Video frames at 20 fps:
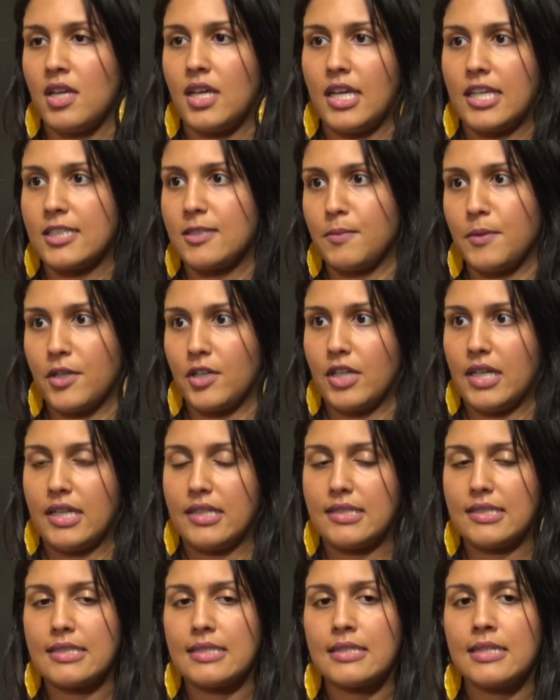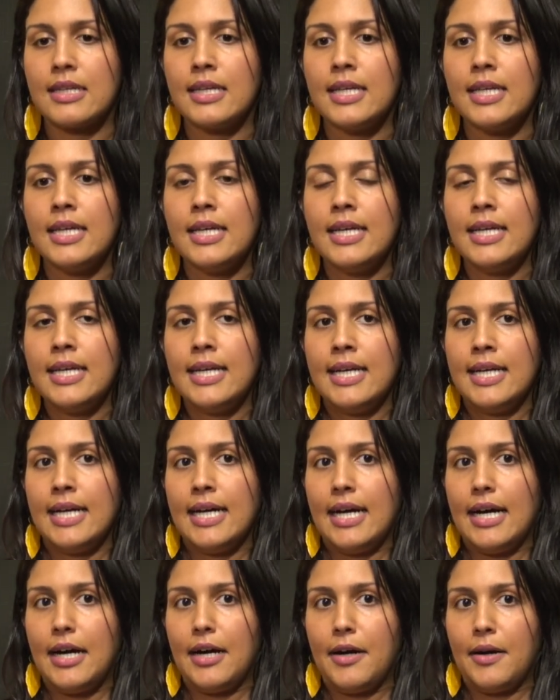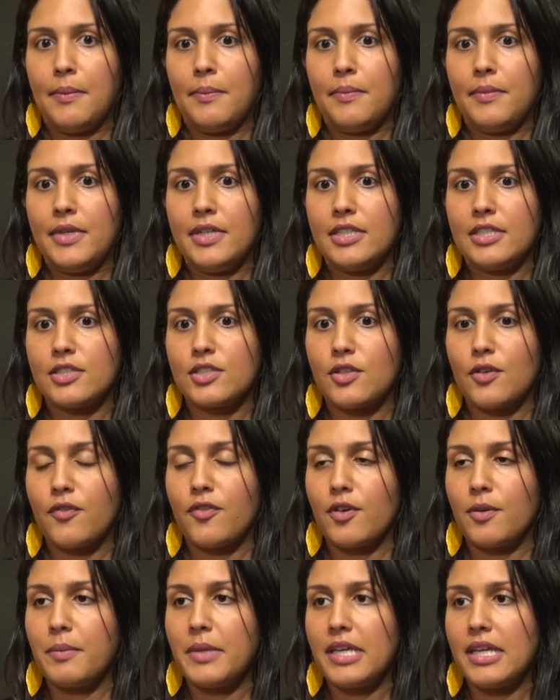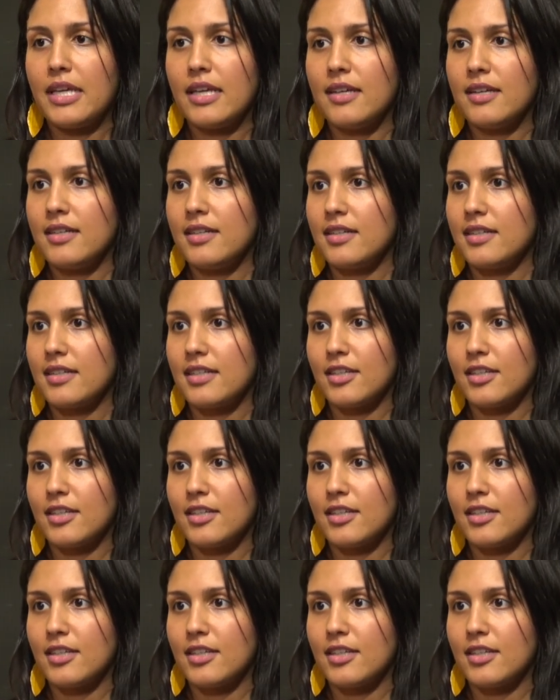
experience. Um, so for me,